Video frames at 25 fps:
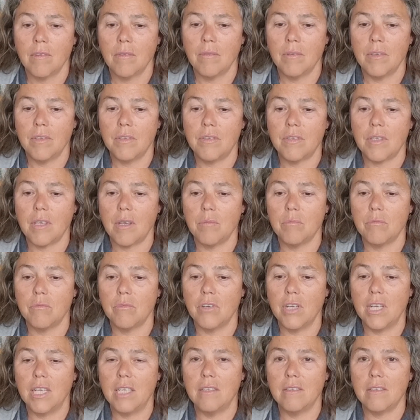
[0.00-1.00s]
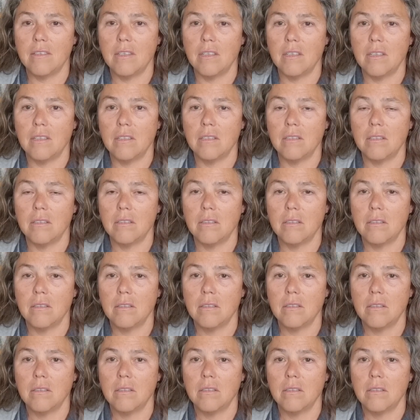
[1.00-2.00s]
for some reason,
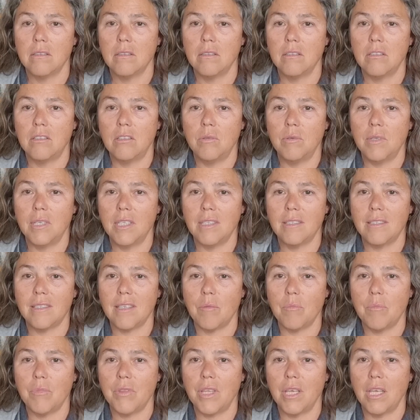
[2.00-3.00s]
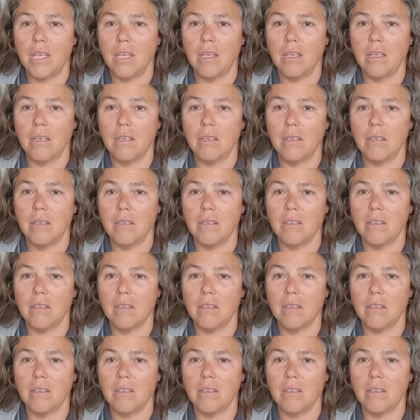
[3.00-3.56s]
doing something,